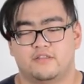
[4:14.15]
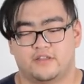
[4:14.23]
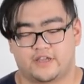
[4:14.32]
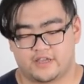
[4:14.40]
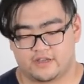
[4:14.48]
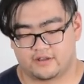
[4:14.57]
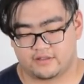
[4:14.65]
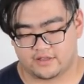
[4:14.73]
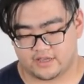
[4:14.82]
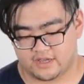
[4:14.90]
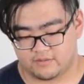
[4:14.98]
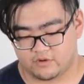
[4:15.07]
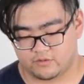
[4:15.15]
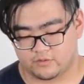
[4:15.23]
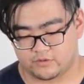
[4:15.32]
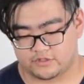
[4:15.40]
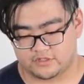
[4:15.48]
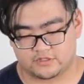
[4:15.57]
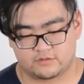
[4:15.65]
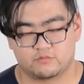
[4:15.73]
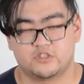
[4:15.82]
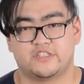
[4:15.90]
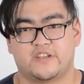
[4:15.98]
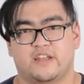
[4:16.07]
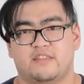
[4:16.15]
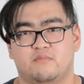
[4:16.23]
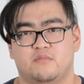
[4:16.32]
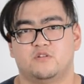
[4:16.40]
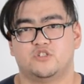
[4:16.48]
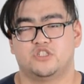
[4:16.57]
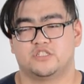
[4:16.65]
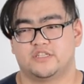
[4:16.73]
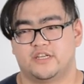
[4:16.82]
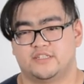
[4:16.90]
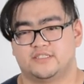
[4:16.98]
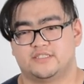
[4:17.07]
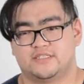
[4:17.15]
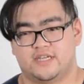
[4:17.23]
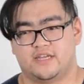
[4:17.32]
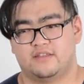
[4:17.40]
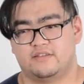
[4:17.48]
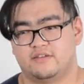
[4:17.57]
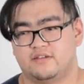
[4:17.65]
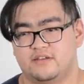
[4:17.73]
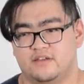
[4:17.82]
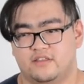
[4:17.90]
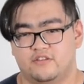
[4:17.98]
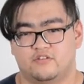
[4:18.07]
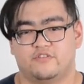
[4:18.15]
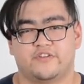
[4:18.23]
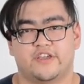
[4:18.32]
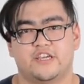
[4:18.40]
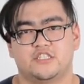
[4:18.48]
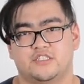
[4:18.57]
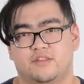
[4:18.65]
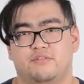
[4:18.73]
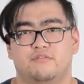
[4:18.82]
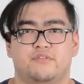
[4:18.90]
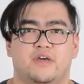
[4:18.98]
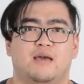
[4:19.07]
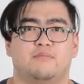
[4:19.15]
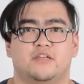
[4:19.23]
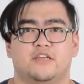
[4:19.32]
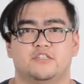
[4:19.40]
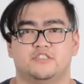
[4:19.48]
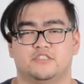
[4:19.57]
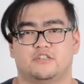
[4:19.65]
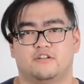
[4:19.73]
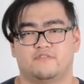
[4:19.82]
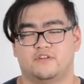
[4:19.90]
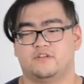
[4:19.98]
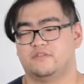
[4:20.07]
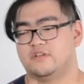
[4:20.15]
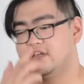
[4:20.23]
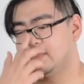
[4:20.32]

the, ca the camera will detect the motion and send a notification through the application on our phone.